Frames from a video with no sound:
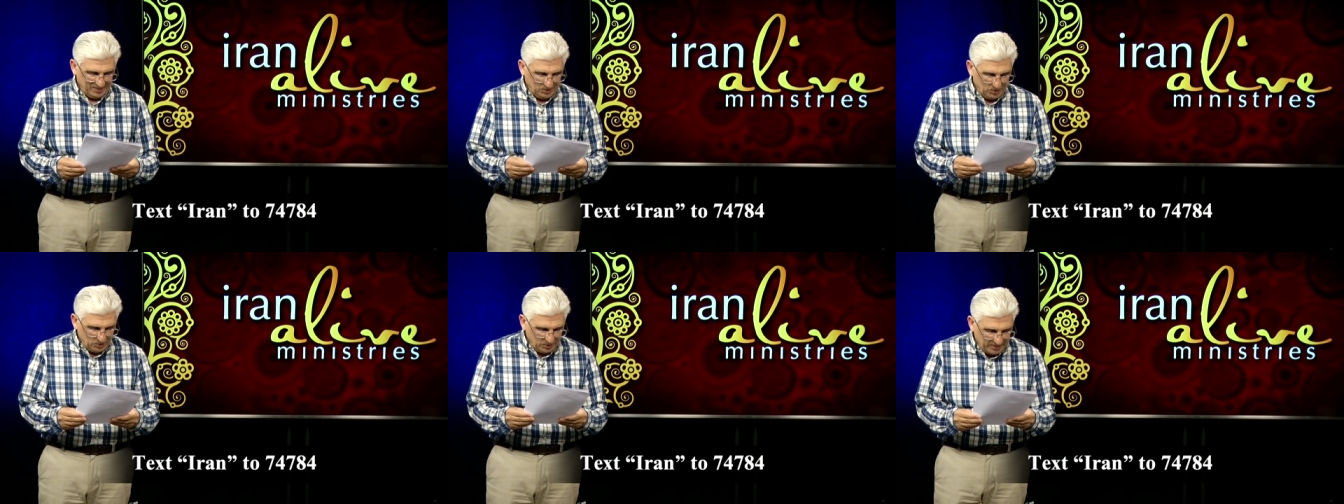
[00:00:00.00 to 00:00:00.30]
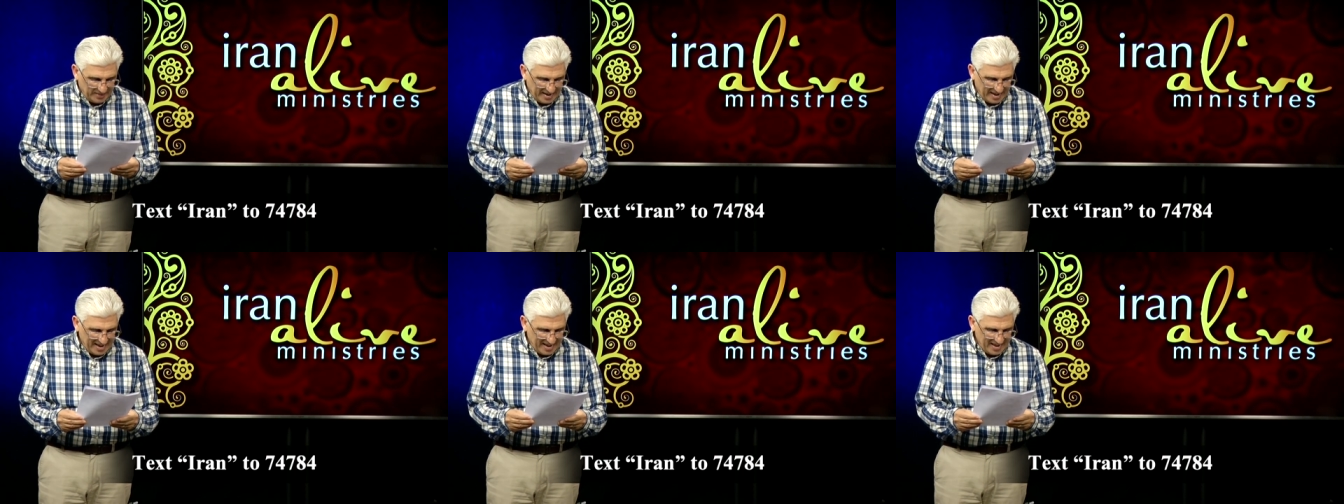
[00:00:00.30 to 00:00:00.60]

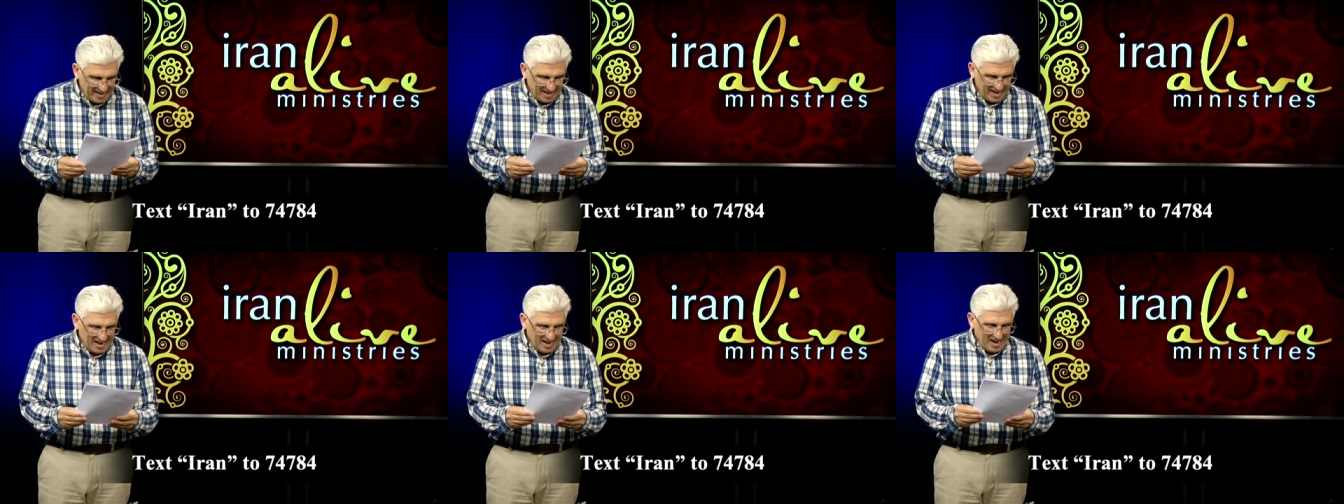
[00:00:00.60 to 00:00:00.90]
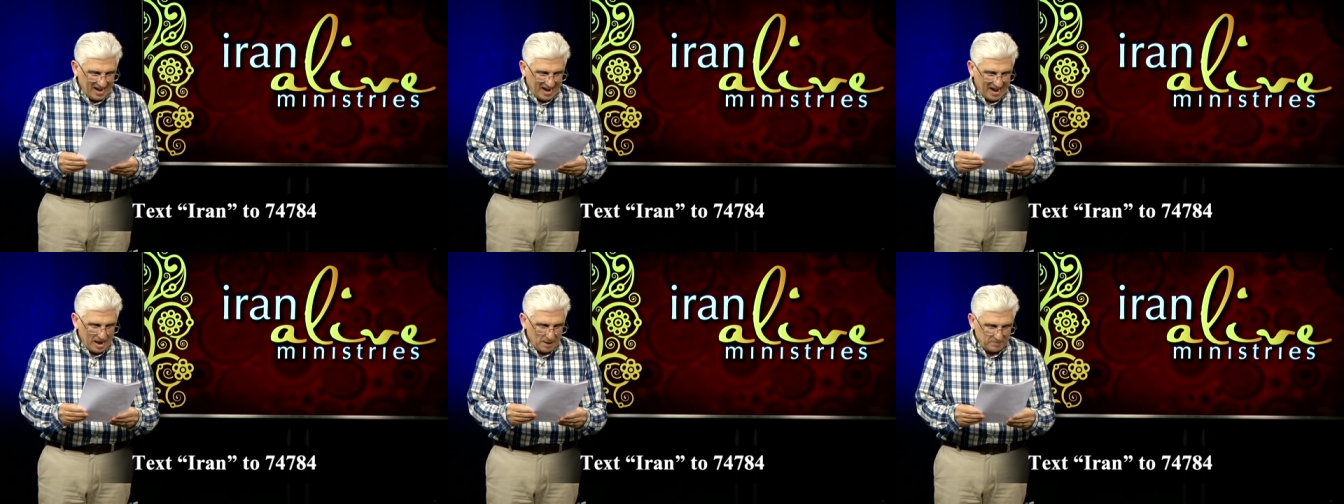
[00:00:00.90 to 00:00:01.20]
Today,
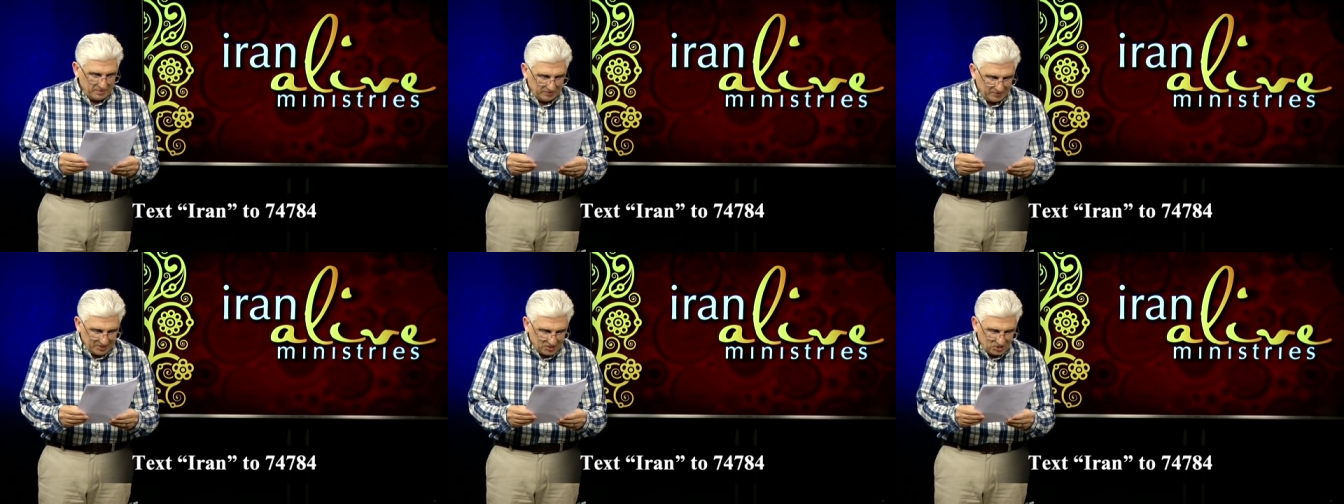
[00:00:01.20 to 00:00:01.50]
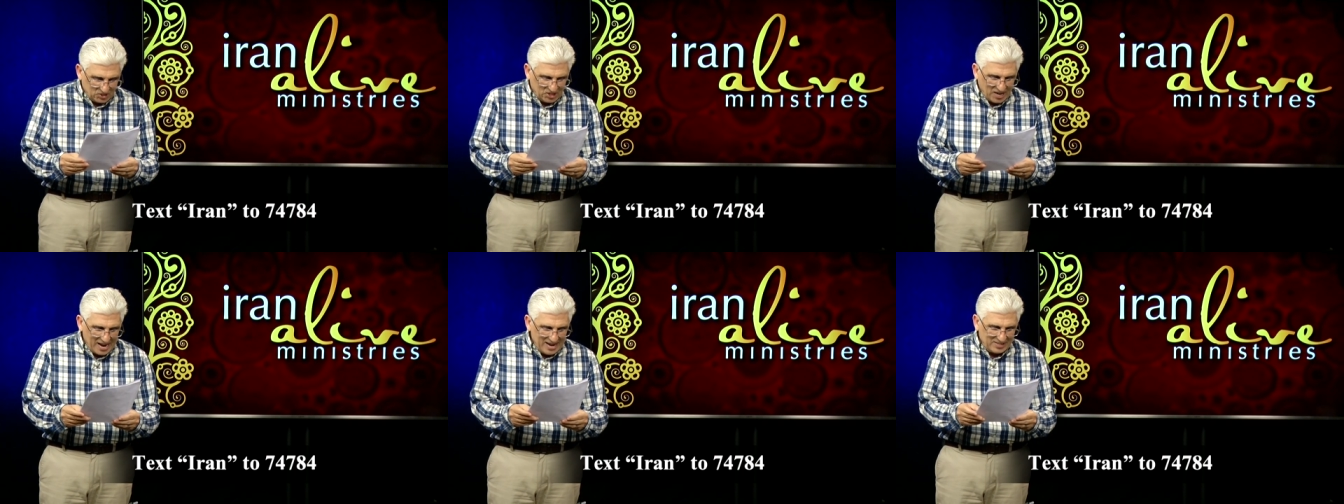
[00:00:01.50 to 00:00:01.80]
I am a
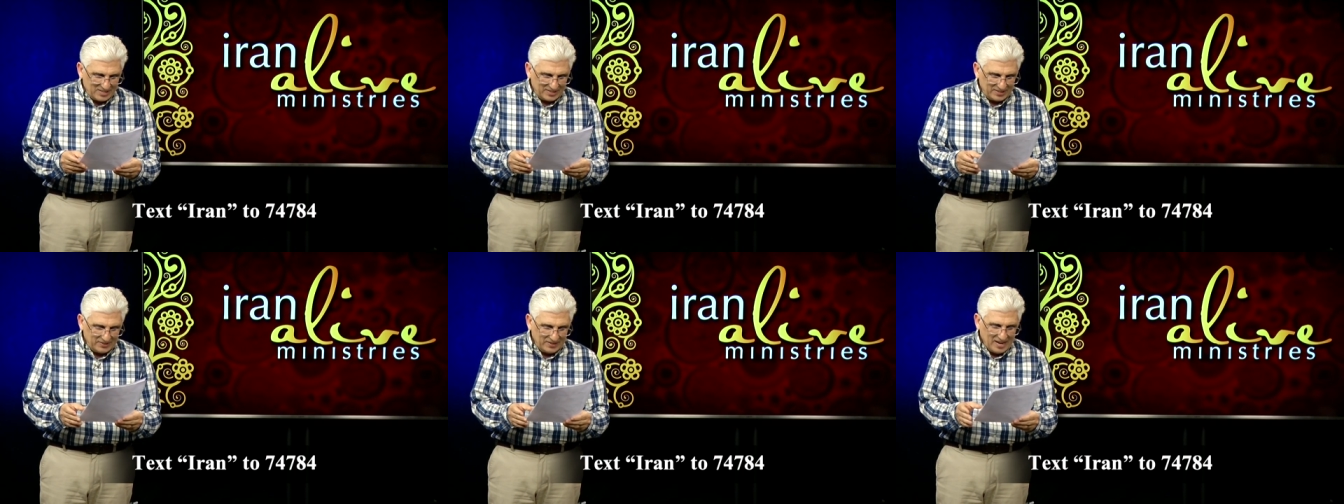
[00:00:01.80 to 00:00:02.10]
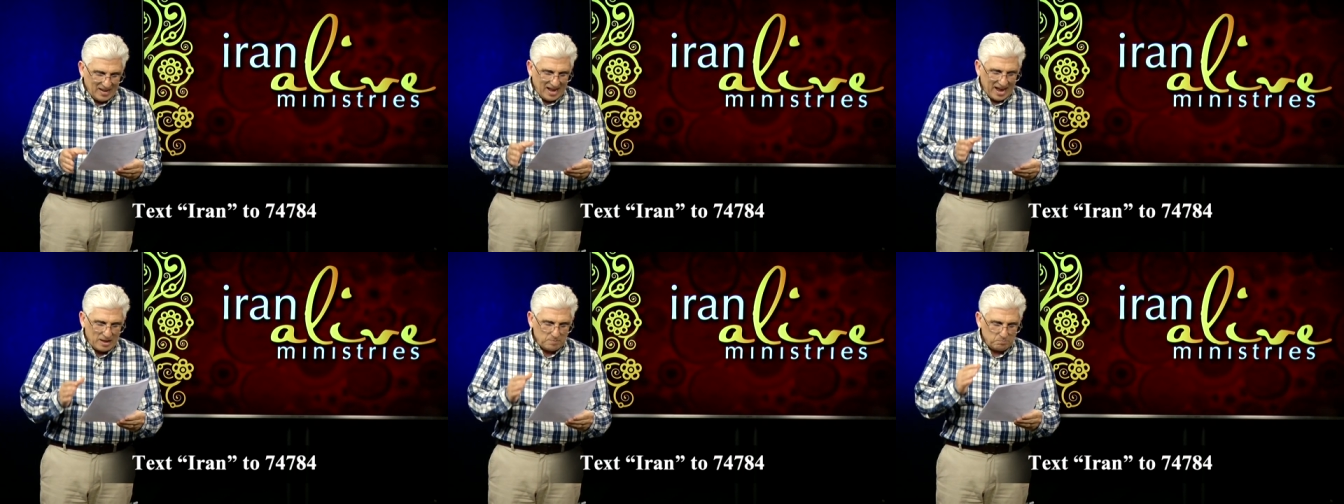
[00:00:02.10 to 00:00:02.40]
reciter
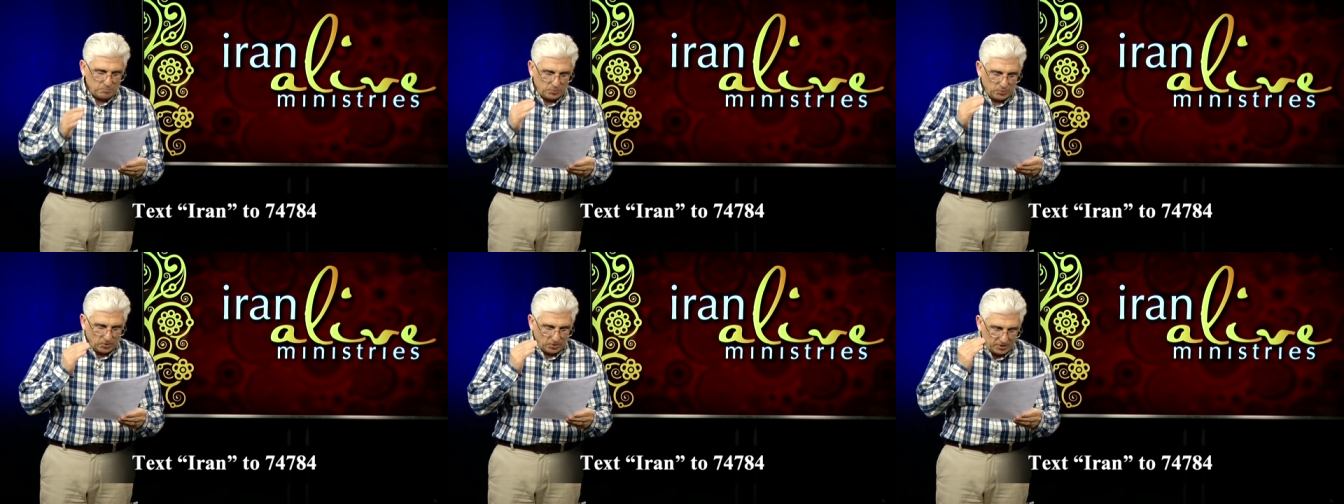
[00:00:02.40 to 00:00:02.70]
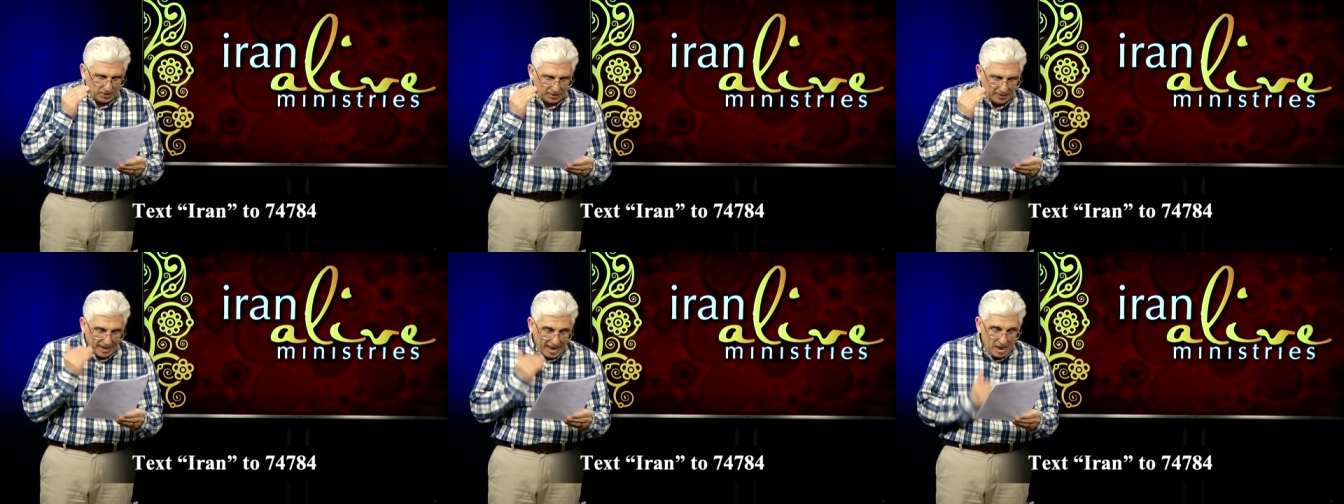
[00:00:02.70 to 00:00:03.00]
and
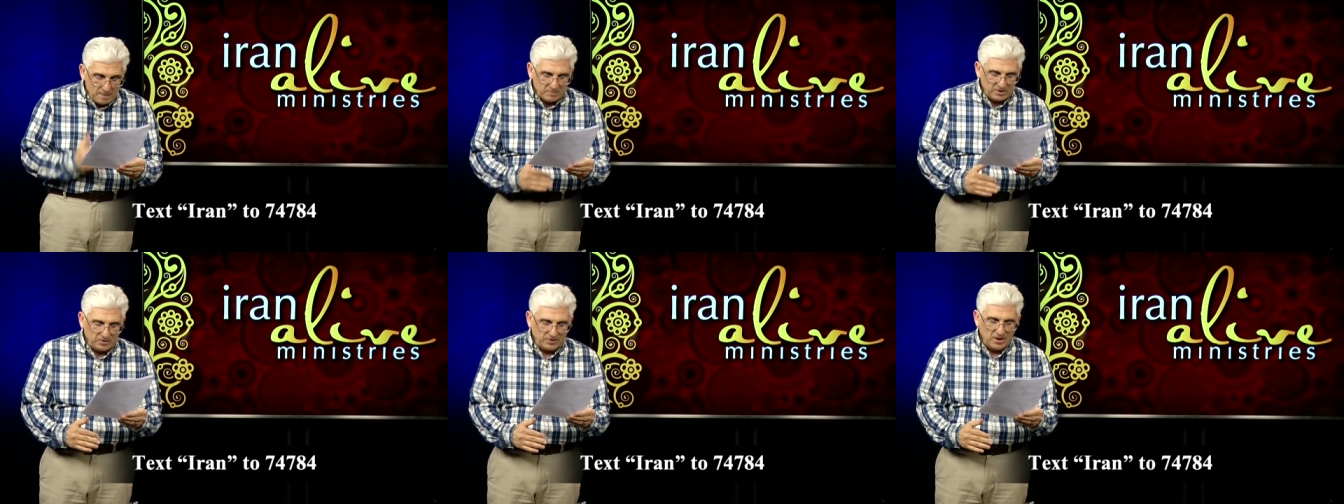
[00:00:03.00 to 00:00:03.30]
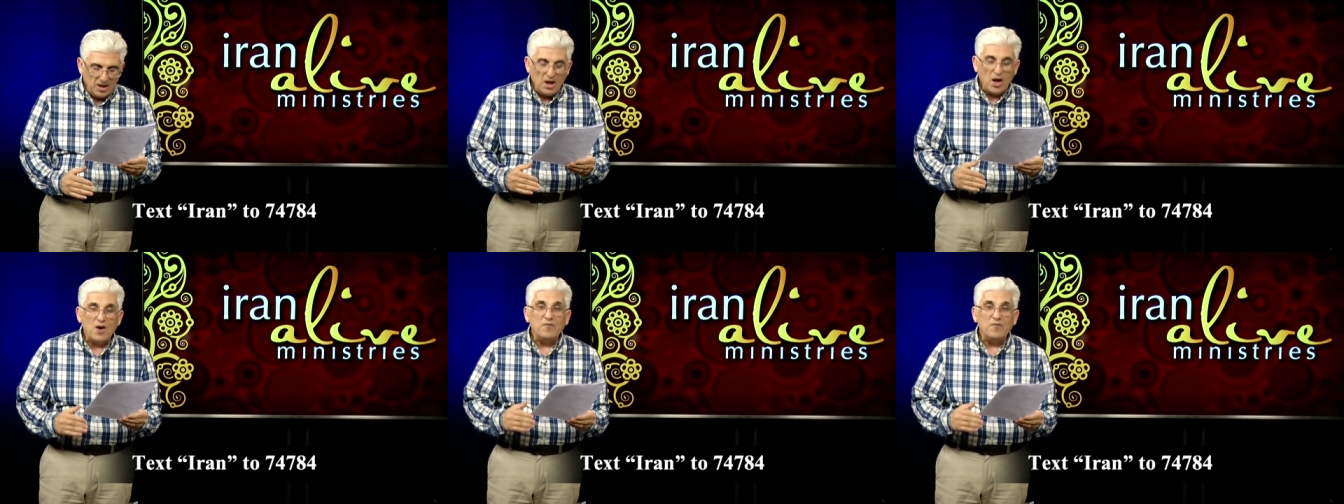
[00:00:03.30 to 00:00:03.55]
proclaimer